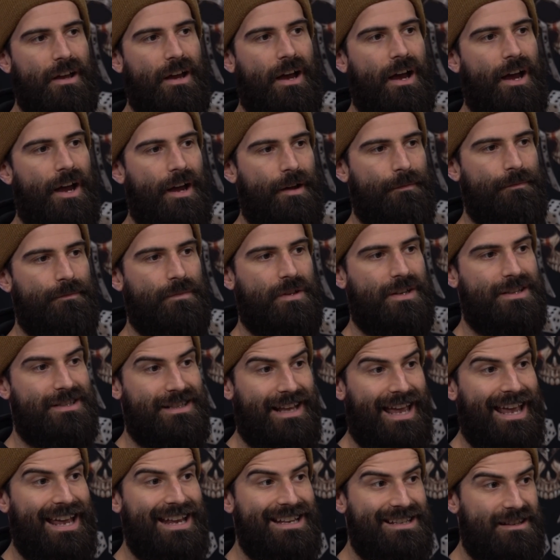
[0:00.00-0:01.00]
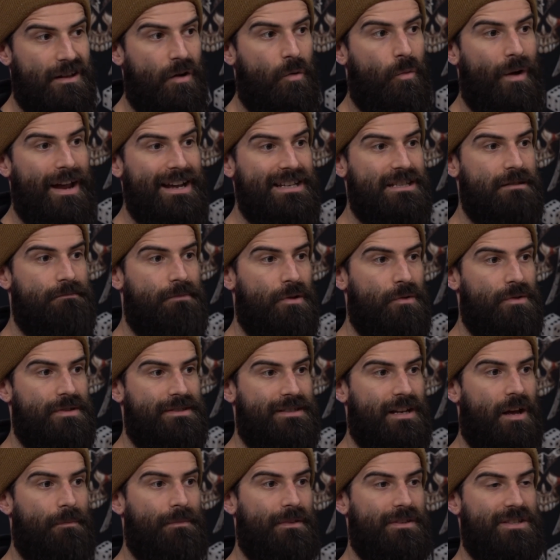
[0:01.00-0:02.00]
because there is a way to
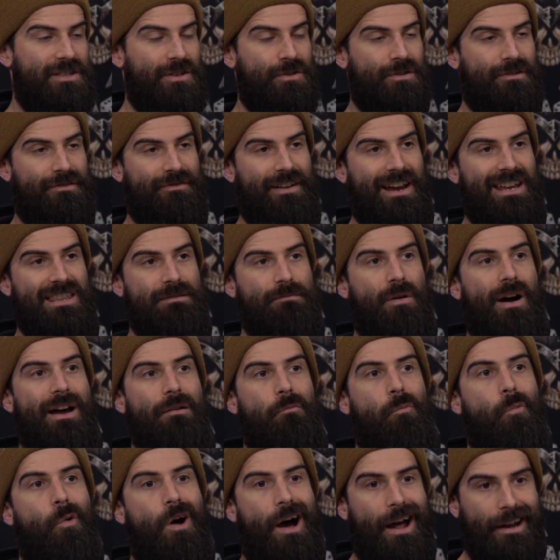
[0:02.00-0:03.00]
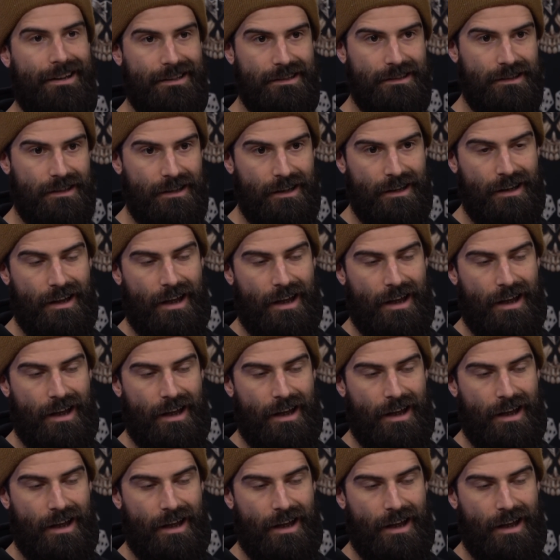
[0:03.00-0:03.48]
boost up the Shield of Faith by 1,